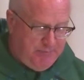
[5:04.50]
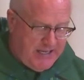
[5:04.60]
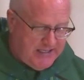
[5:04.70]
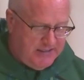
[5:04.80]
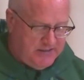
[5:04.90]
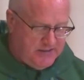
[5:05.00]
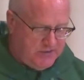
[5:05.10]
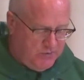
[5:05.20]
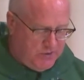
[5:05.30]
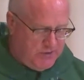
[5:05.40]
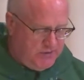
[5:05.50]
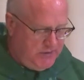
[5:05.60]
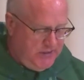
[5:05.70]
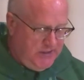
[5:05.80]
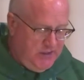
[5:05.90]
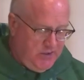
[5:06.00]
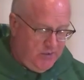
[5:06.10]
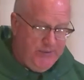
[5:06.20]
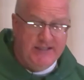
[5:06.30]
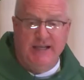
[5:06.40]
back into school
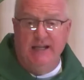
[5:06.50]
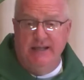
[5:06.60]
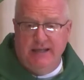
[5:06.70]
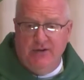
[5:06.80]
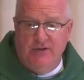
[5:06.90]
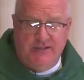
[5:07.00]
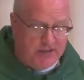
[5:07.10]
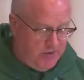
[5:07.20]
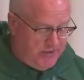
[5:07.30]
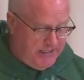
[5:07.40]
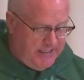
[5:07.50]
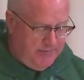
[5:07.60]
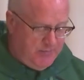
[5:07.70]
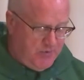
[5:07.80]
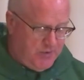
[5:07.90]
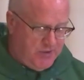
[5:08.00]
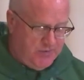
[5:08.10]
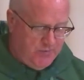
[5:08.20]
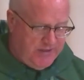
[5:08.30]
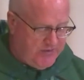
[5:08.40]
or resettling here into Notre Dame
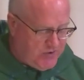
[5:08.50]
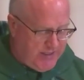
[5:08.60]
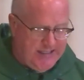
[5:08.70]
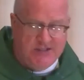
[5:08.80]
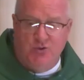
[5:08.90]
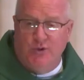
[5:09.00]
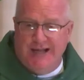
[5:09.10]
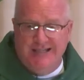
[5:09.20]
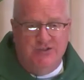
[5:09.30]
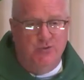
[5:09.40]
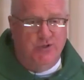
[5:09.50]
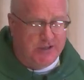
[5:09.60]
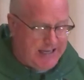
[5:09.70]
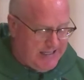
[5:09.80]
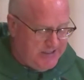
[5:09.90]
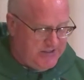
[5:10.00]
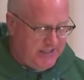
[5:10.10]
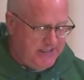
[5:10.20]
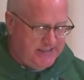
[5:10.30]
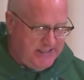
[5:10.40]
or whatever grade school, high school, or college
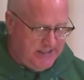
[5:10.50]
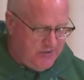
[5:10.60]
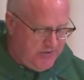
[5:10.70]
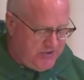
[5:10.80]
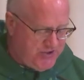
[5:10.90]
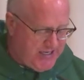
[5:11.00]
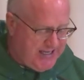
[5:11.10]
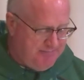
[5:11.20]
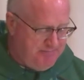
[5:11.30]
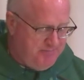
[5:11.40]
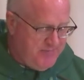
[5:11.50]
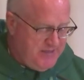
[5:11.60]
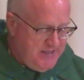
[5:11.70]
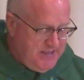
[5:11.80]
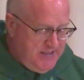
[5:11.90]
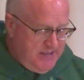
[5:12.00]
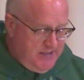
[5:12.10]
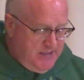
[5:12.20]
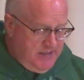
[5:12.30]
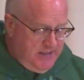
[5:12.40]
they attend or their job,
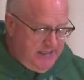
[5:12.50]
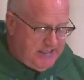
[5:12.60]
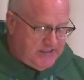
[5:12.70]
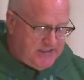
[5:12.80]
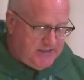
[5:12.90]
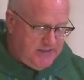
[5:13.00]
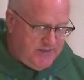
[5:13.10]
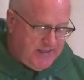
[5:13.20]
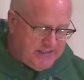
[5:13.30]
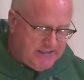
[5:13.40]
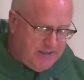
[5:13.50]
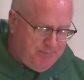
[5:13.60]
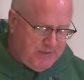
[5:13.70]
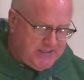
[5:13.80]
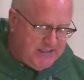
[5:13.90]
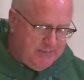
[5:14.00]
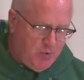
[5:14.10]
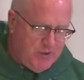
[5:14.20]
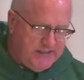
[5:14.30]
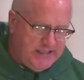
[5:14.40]
and as things get busy and
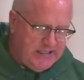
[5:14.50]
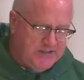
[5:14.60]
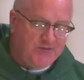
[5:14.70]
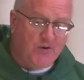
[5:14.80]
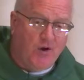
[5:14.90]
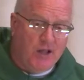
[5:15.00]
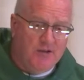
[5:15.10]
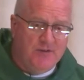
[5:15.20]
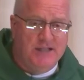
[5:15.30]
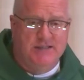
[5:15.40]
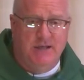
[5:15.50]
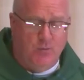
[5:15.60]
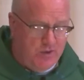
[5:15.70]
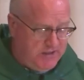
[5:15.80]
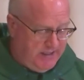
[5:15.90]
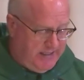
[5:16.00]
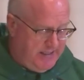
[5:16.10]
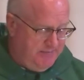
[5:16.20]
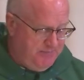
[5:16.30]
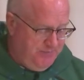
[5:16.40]
more intense for all of us at work
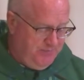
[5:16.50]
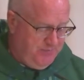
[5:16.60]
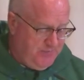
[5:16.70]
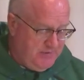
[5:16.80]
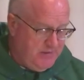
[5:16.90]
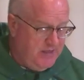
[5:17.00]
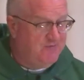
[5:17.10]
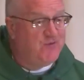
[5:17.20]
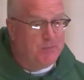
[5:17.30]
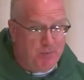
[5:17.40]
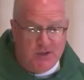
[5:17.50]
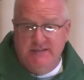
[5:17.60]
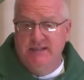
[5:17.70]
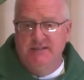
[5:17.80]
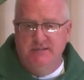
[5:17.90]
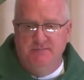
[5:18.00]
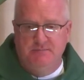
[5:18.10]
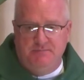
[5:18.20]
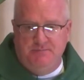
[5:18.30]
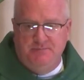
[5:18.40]
again, and football season
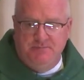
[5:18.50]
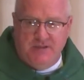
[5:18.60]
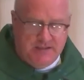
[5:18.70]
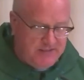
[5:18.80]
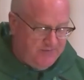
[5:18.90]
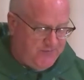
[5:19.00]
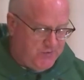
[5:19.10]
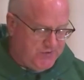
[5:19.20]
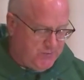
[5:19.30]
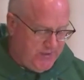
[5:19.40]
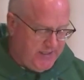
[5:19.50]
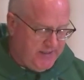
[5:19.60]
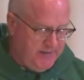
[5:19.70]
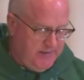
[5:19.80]
is in full swing,